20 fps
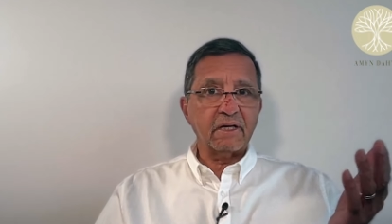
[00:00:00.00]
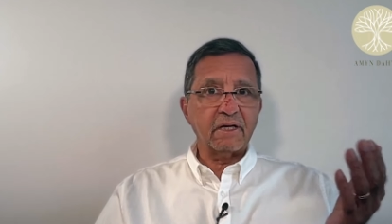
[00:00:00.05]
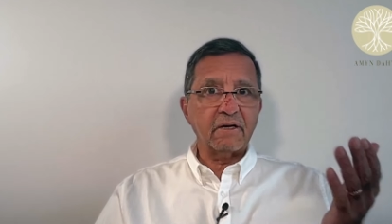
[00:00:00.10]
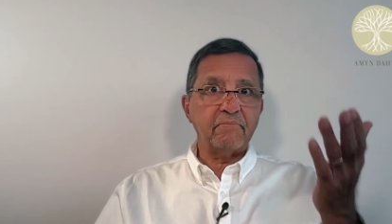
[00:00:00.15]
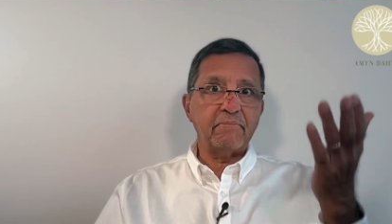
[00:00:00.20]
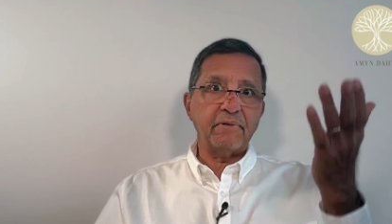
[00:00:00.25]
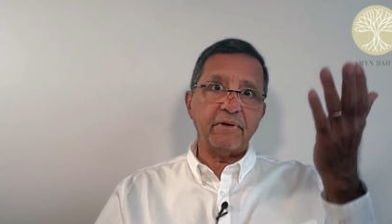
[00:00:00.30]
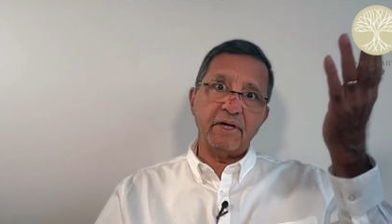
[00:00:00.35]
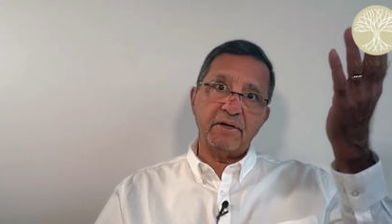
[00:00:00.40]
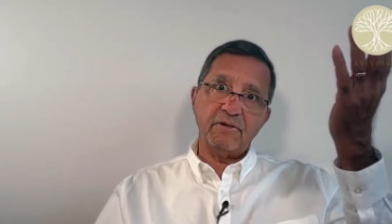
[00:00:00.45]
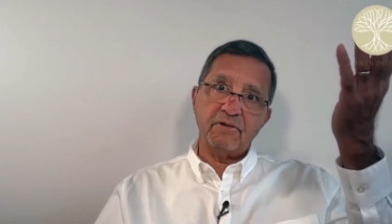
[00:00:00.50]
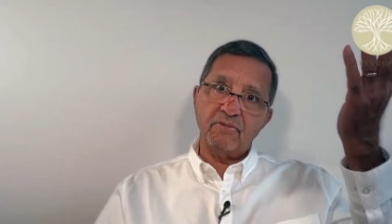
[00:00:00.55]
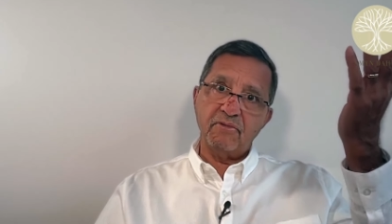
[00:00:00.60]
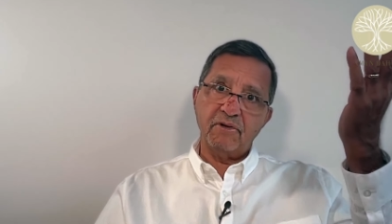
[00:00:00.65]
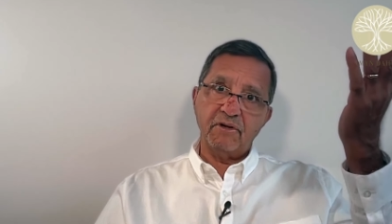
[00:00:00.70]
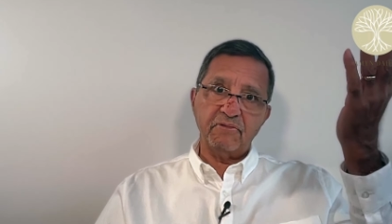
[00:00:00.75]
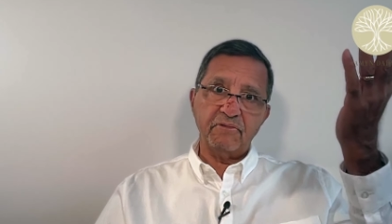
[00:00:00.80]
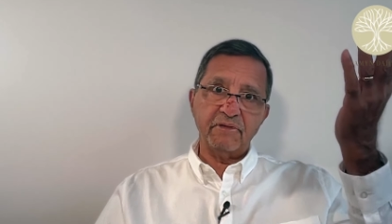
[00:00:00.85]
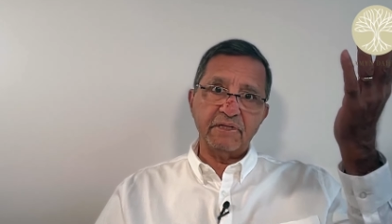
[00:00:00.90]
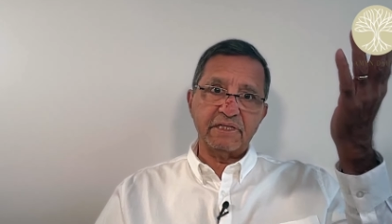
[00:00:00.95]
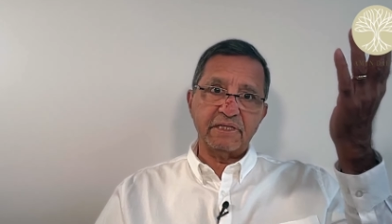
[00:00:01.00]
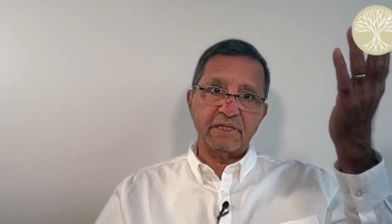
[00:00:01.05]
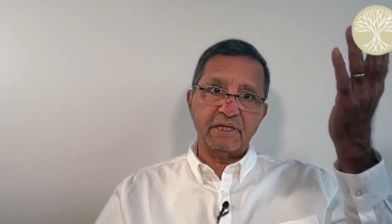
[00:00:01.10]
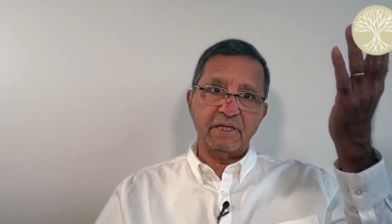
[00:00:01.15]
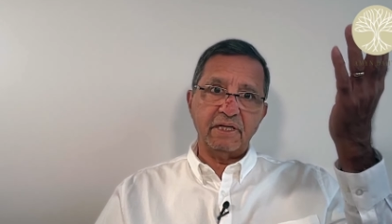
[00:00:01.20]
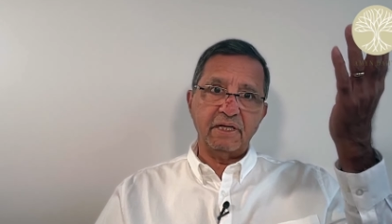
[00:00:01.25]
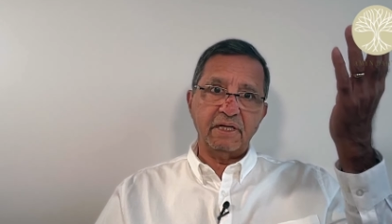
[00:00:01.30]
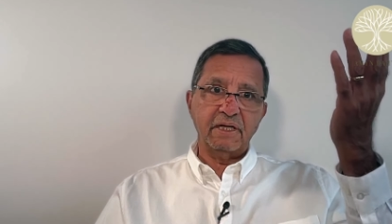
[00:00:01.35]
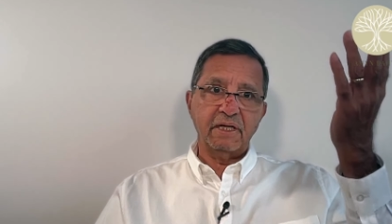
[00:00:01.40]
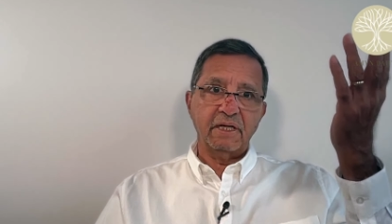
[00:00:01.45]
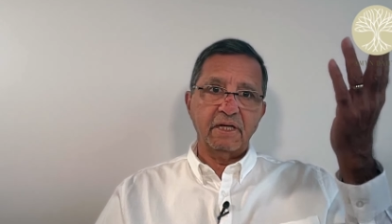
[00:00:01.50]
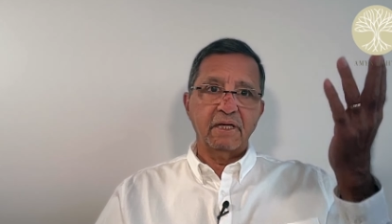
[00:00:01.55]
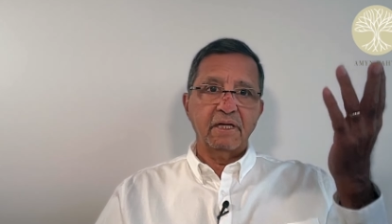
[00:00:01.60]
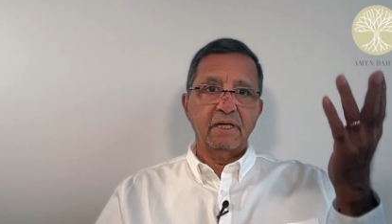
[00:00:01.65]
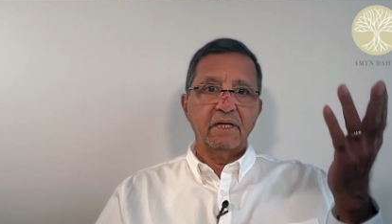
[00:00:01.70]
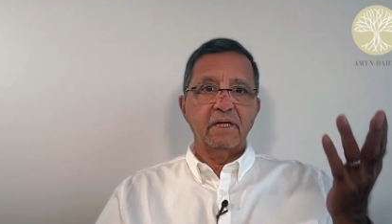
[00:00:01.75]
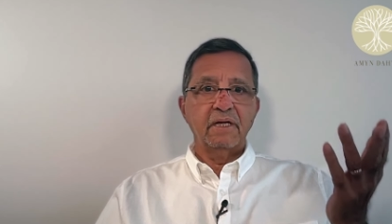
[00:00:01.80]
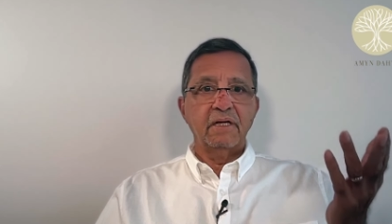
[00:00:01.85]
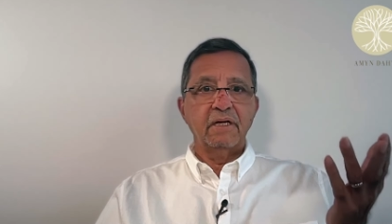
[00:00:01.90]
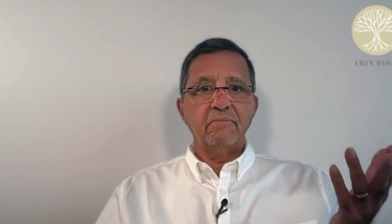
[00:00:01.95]
compared to what we see.
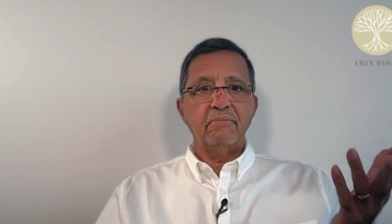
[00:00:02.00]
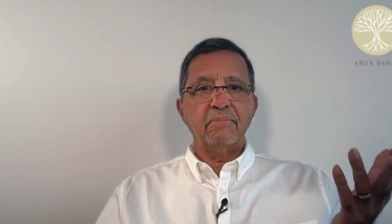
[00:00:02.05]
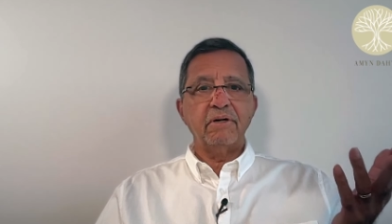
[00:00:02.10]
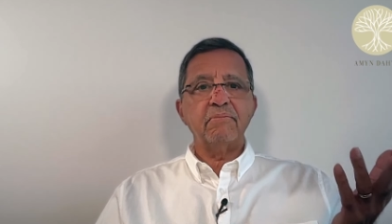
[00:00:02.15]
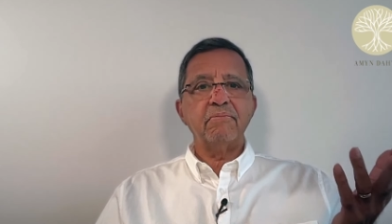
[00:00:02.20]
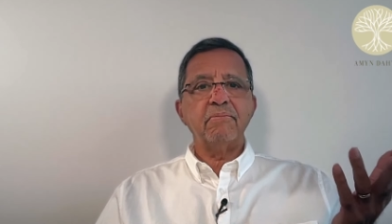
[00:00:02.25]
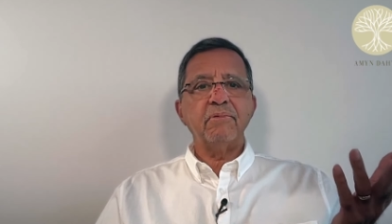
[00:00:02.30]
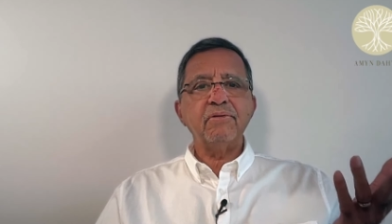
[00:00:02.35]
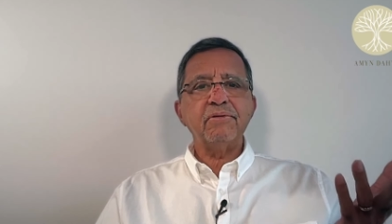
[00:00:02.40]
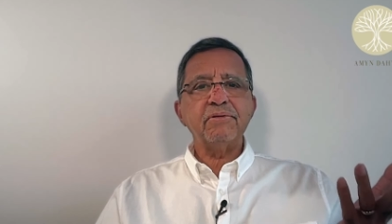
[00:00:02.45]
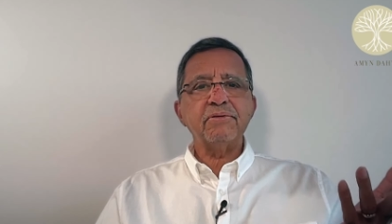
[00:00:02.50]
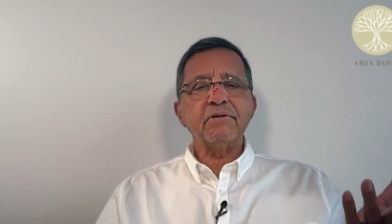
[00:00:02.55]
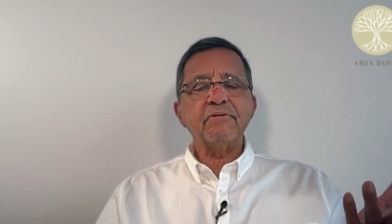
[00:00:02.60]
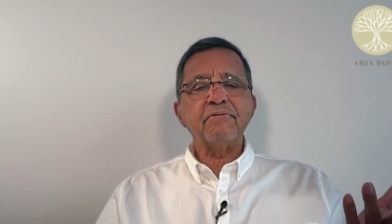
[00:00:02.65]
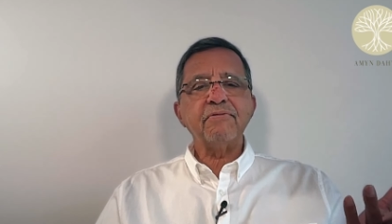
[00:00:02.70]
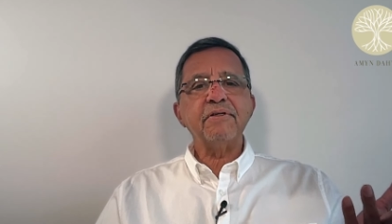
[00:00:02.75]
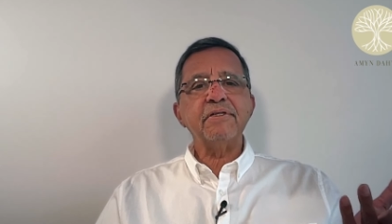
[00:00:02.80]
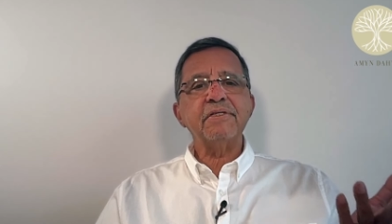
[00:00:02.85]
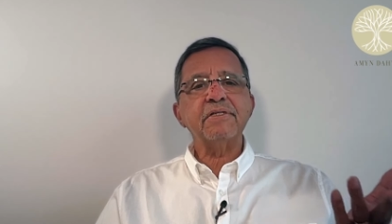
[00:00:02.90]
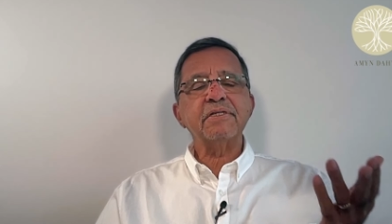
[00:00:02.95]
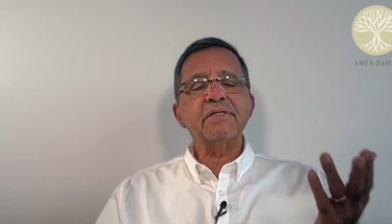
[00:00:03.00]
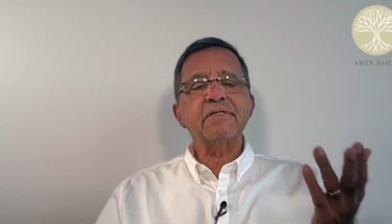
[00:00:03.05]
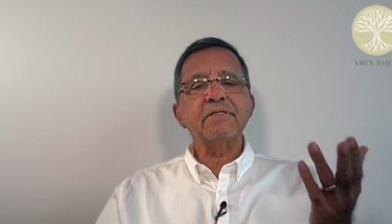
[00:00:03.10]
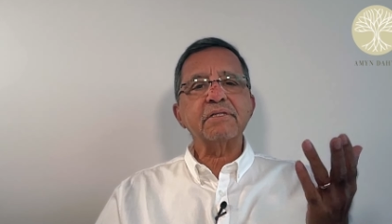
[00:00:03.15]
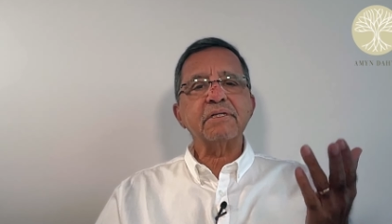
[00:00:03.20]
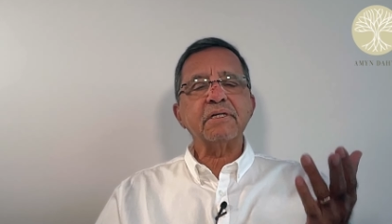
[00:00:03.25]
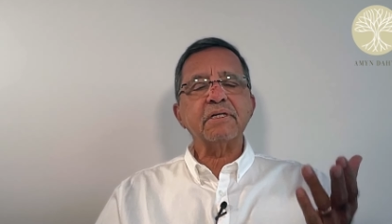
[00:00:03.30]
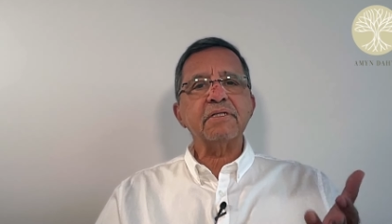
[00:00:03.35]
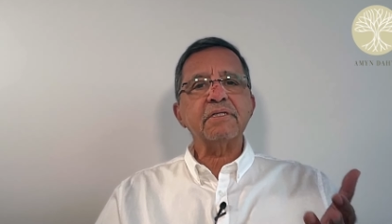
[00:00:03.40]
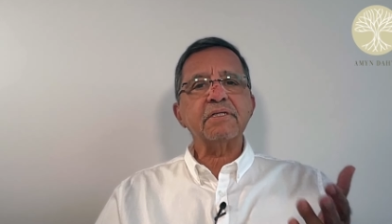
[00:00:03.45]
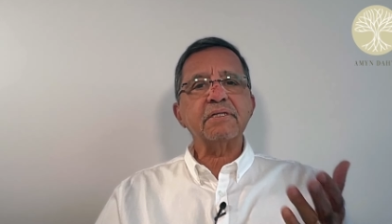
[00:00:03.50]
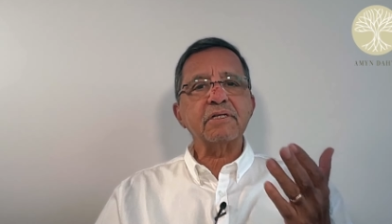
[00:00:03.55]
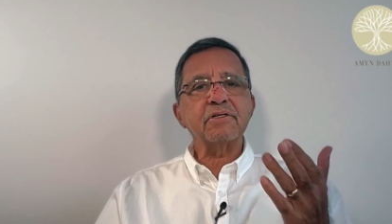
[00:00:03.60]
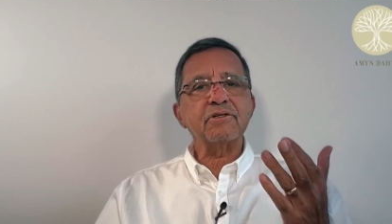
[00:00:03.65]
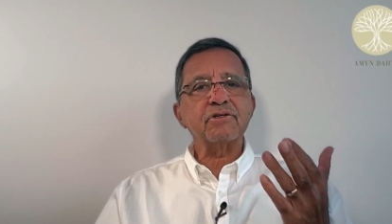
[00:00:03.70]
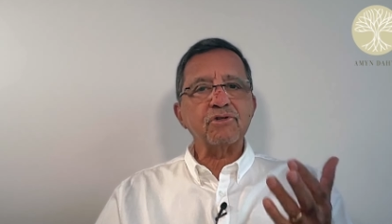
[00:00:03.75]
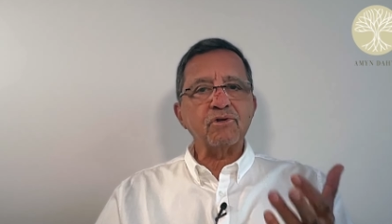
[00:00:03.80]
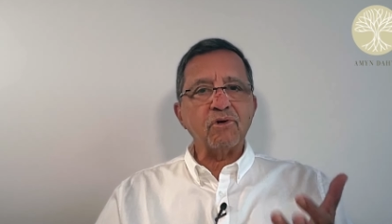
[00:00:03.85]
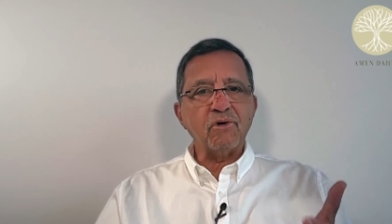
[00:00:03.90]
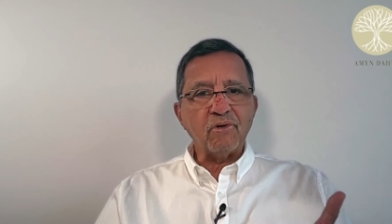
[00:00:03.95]
But most of this is just a
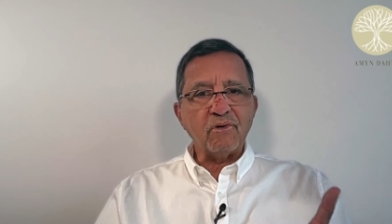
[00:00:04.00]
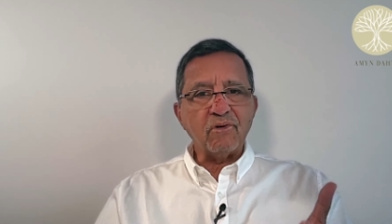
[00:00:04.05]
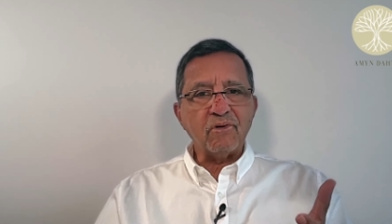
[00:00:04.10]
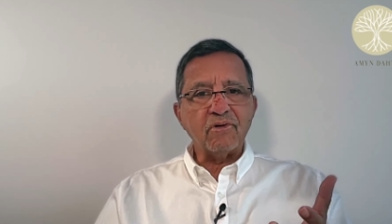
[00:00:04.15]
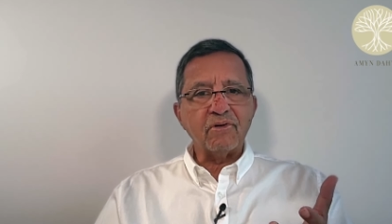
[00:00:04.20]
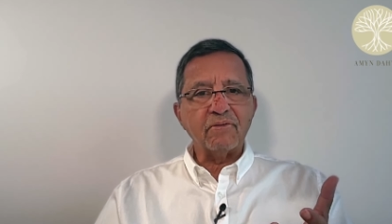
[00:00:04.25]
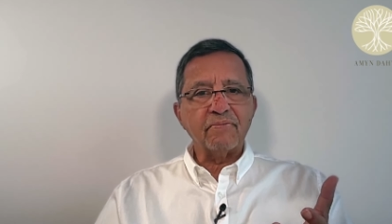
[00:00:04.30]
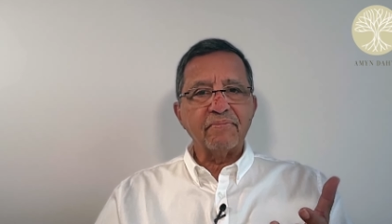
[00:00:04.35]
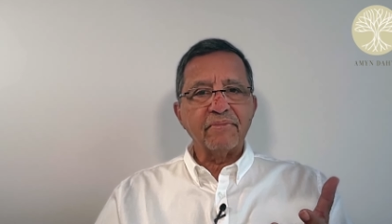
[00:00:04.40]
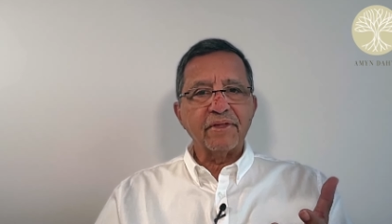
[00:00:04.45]
show.